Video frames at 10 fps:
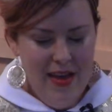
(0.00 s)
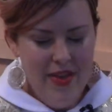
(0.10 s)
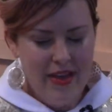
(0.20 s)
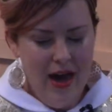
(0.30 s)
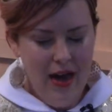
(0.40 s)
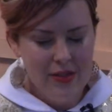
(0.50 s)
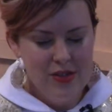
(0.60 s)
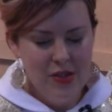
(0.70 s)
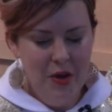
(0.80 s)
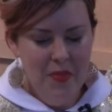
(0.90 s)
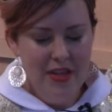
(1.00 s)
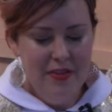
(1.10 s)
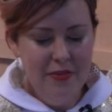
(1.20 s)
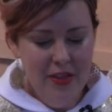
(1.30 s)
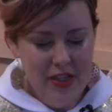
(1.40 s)
they caught so many
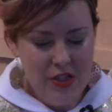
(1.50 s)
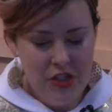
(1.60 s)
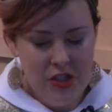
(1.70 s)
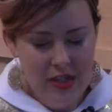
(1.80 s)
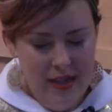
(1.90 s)
fish